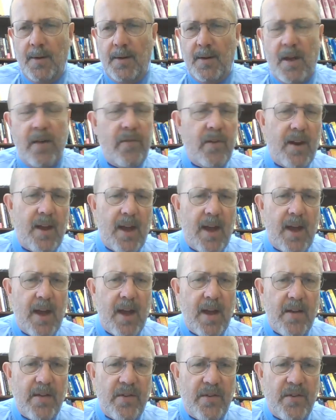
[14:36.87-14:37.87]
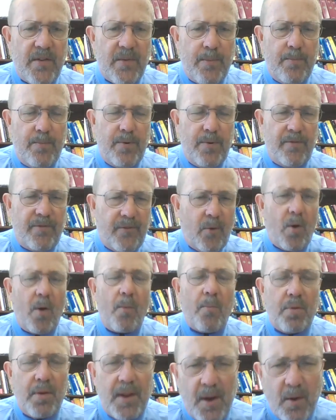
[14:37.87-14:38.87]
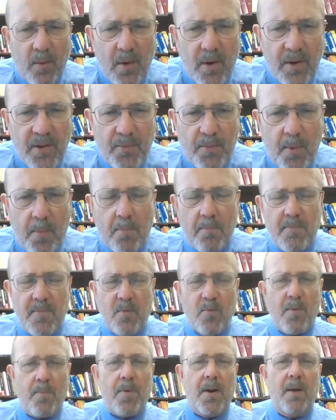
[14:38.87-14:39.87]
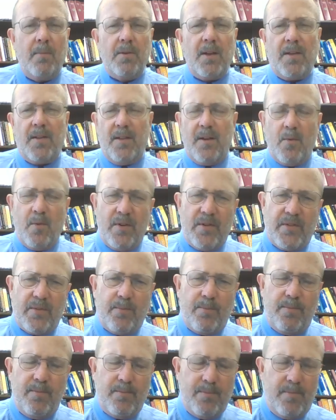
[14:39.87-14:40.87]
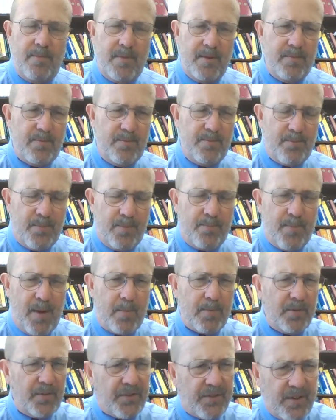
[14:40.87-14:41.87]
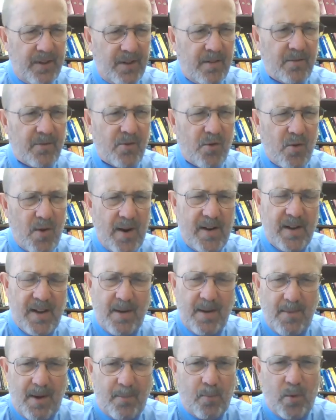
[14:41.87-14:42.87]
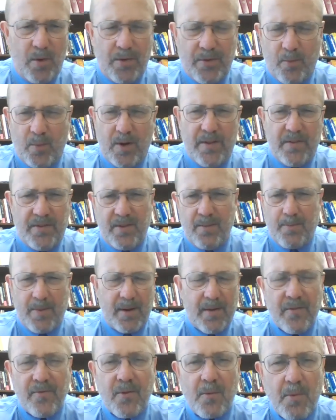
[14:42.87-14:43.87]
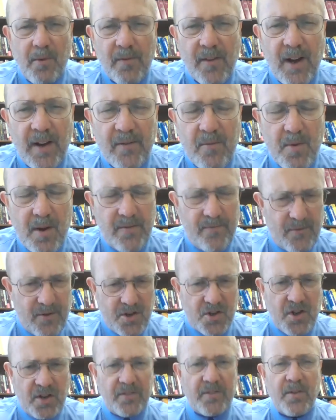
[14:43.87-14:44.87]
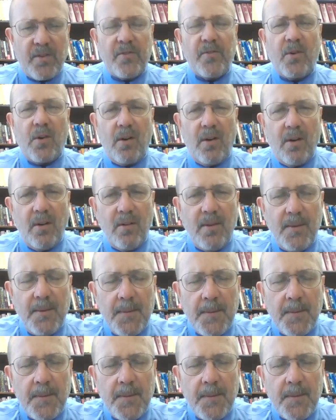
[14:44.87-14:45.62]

even as before Plato wrote his Republic. There was people still trying to come up with what is the best form of government for justice for all.